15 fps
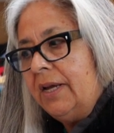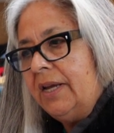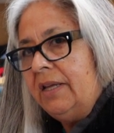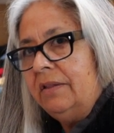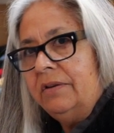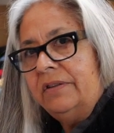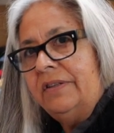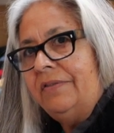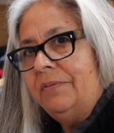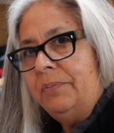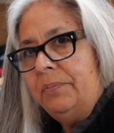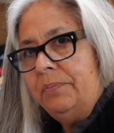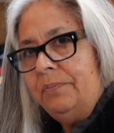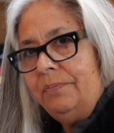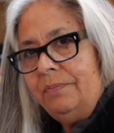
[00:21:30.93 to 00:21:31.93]
It looks
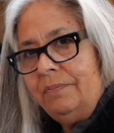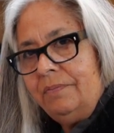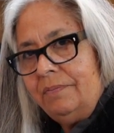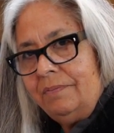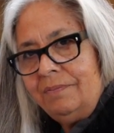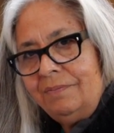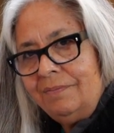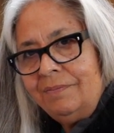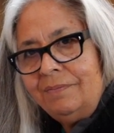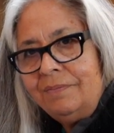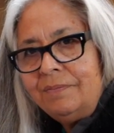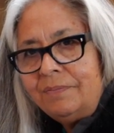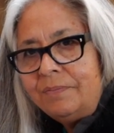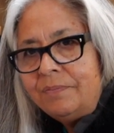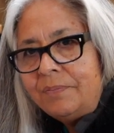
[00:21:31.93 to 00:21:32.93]
even
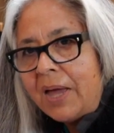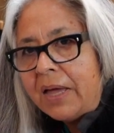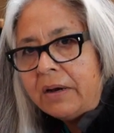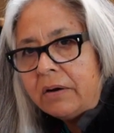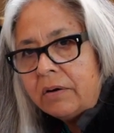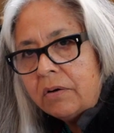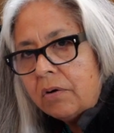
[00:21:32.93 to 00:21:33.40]
better,